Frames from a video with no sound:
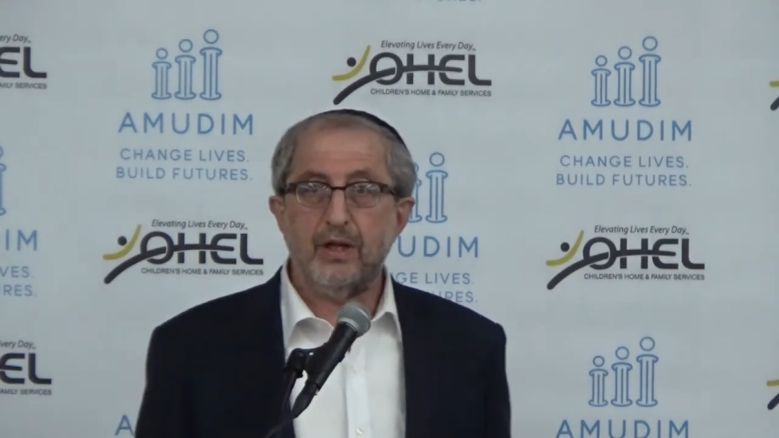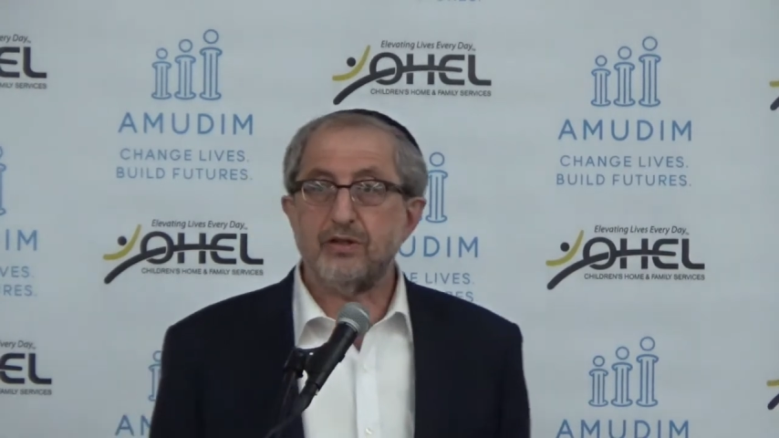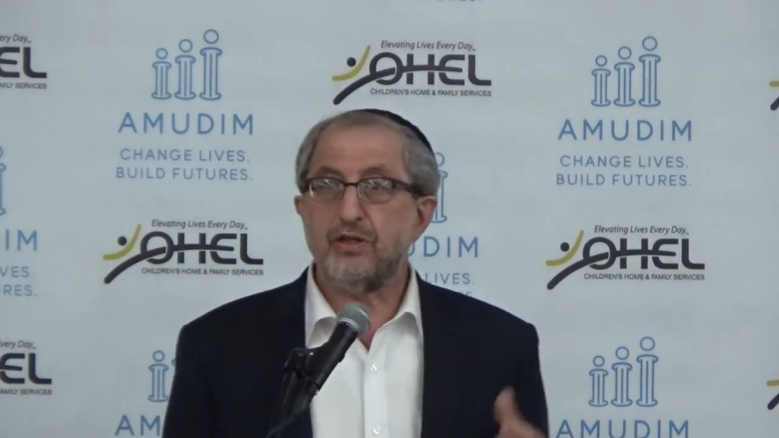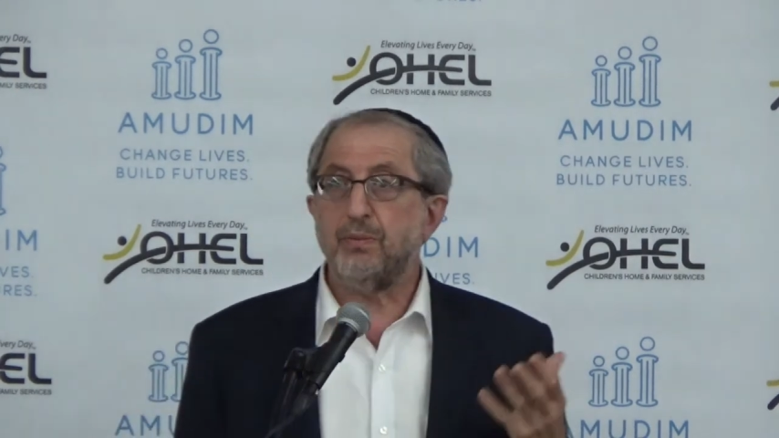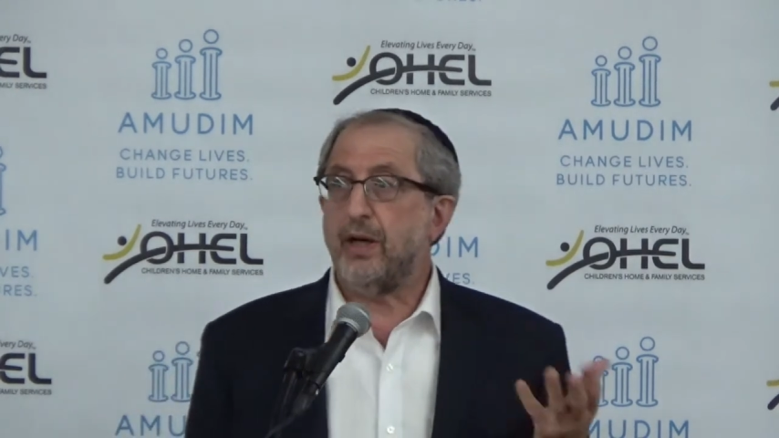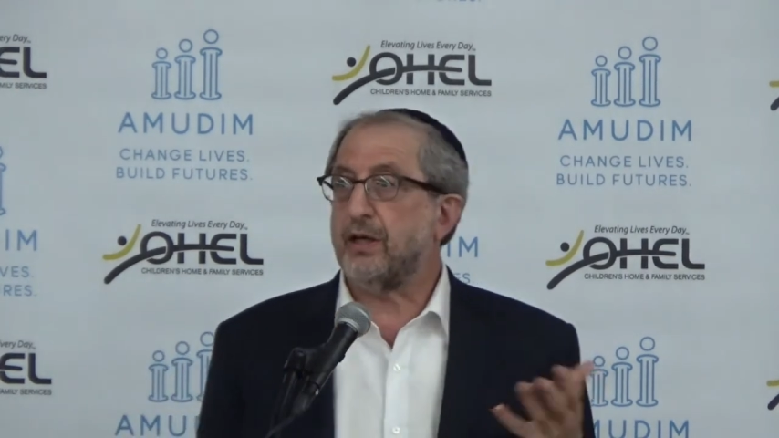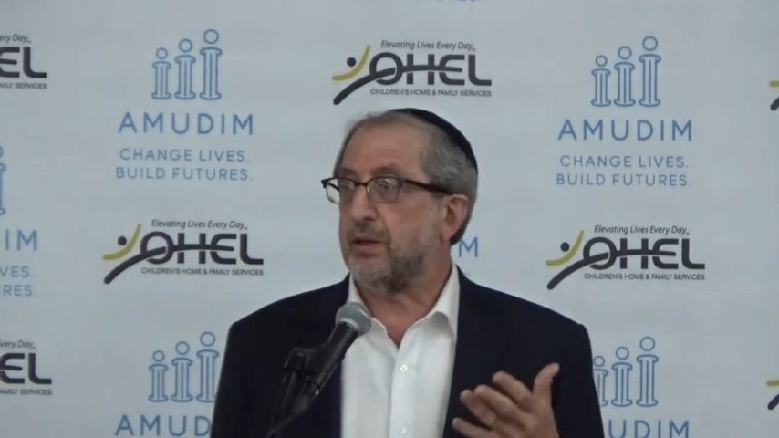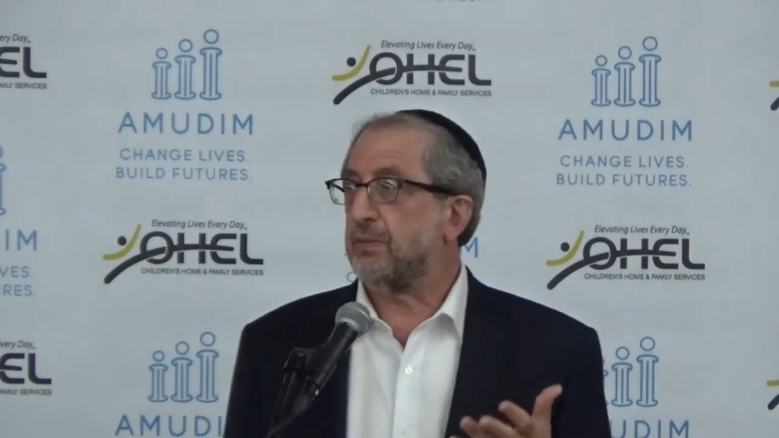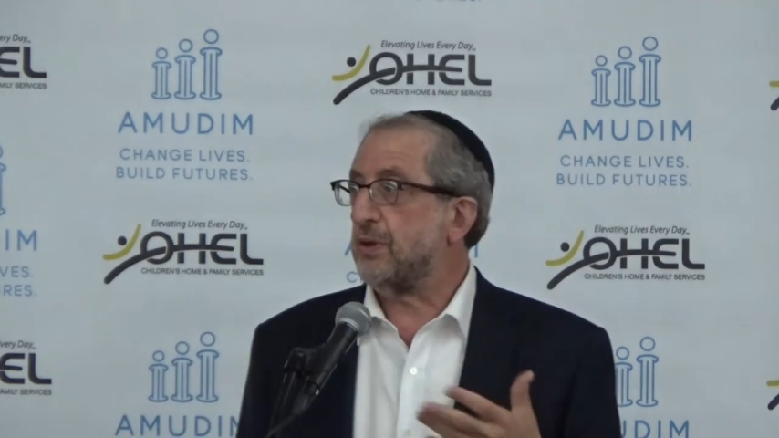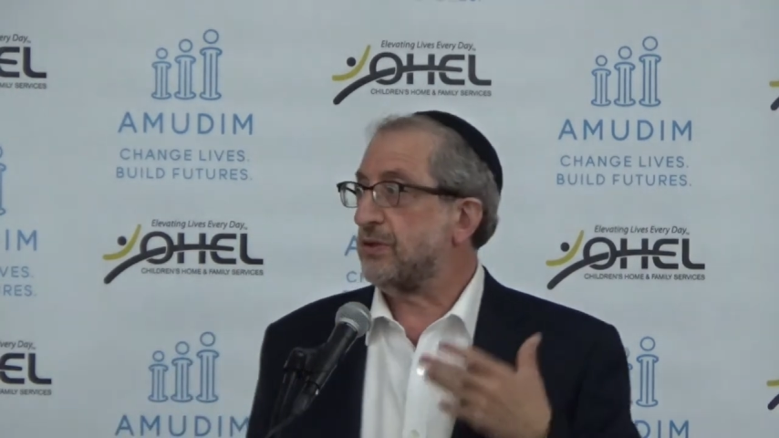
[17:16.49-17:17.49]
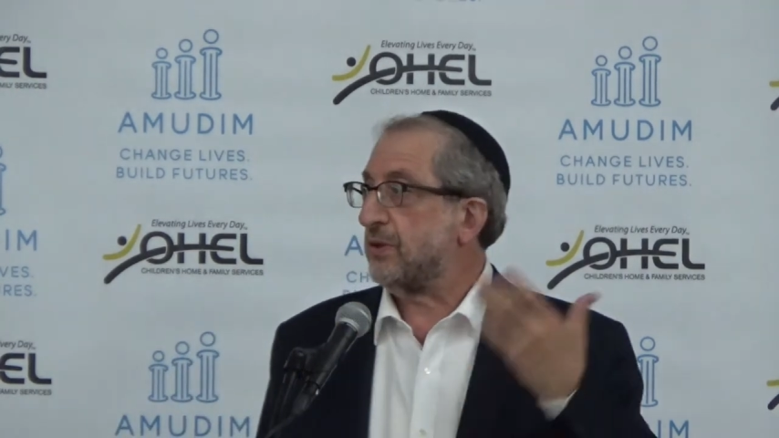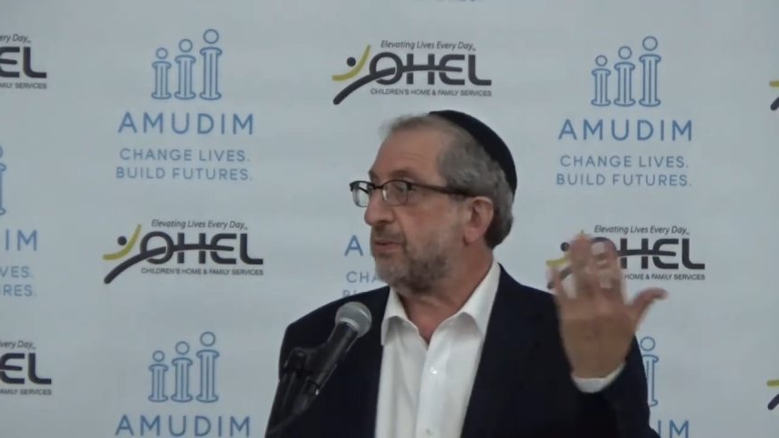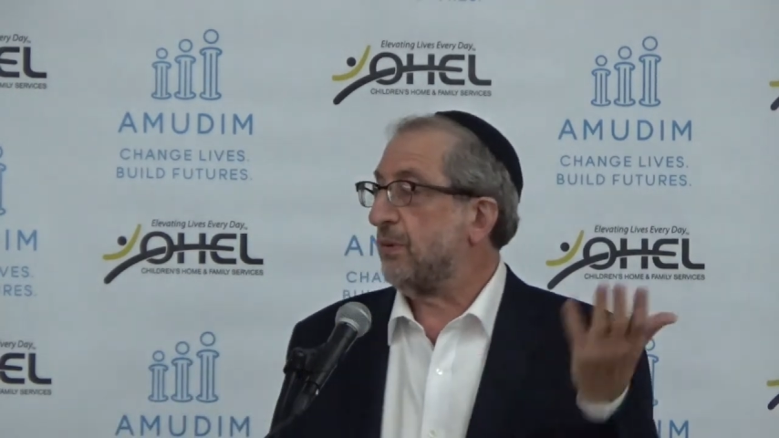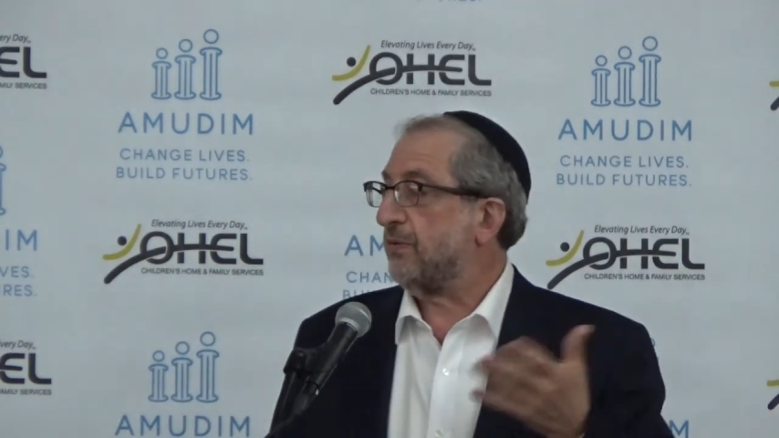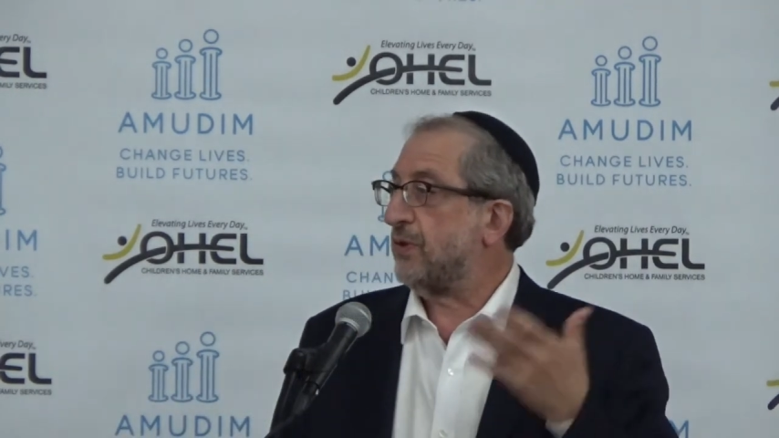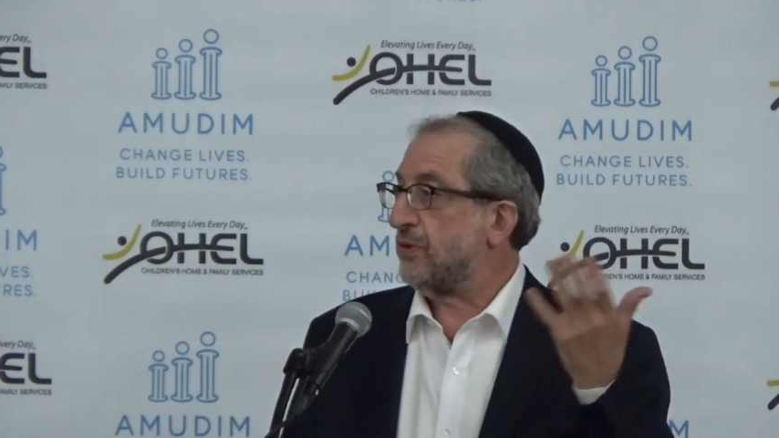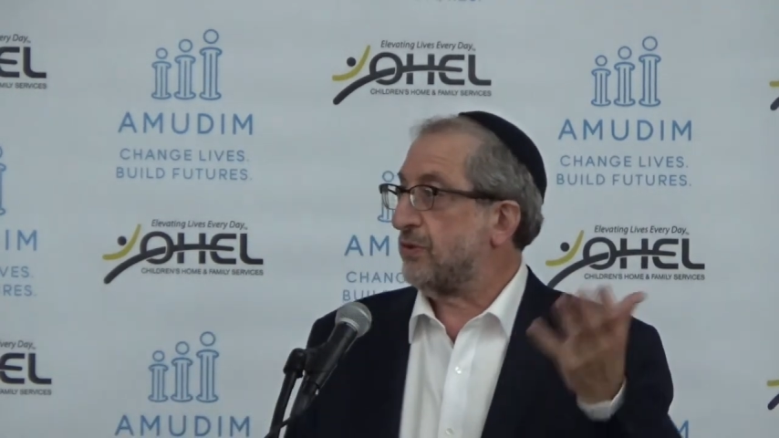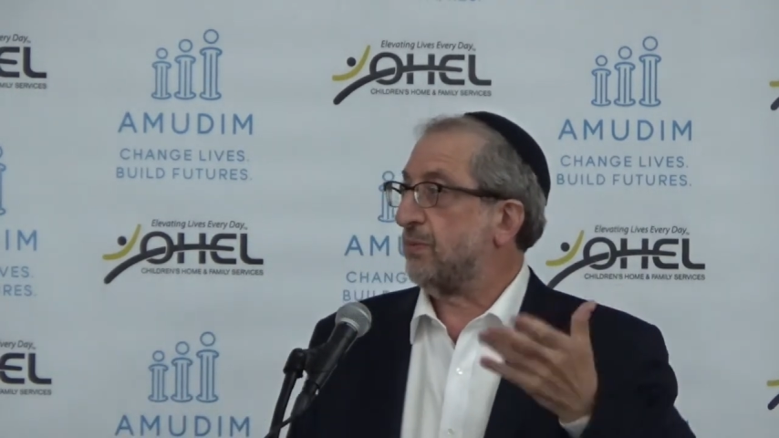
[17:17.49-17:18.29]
Nancy Reagan was uh, one, of her,